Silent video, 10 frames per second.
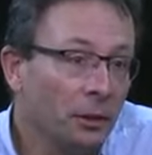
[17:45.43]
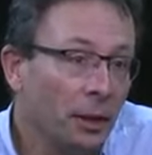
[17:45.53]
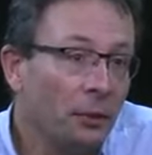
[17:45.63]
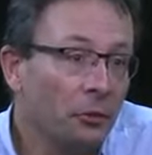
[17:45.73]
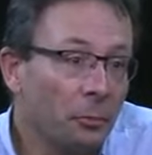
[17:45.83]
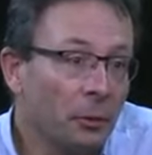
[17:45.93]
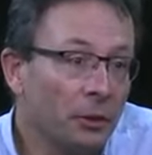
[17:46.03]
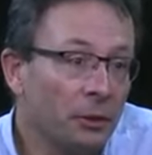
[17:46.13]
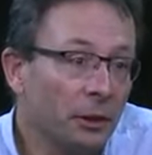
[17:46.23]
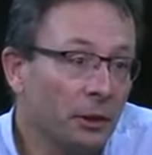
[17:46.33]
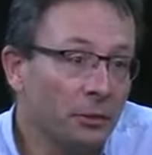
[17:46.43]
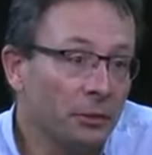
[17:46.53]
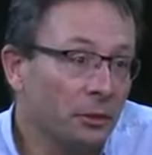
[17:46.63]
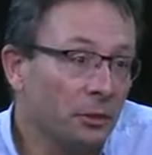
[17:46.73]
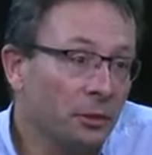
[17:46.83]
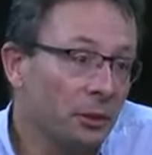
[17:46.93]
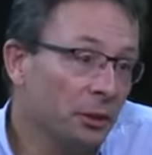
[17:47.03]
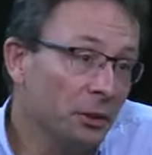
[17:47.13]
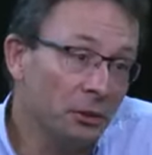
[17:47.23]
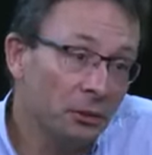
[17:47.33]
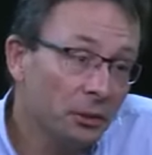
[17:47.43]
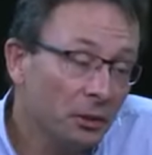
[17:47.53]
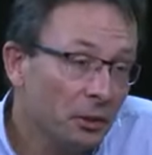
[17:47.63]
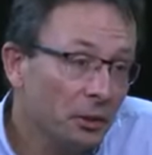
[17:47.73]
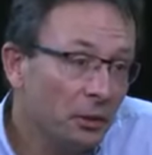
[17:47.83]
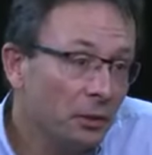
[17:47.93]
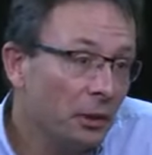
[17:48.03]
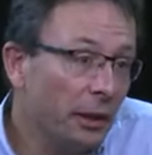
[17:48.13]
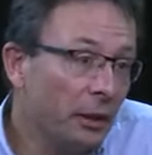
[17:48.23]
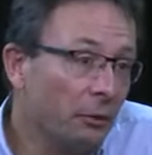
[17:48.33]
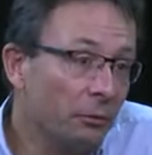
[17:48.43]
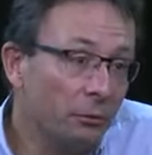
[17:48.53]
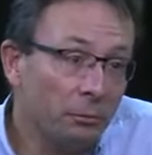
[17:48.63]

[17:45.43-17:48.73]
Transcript: instability and uncertainty and lack of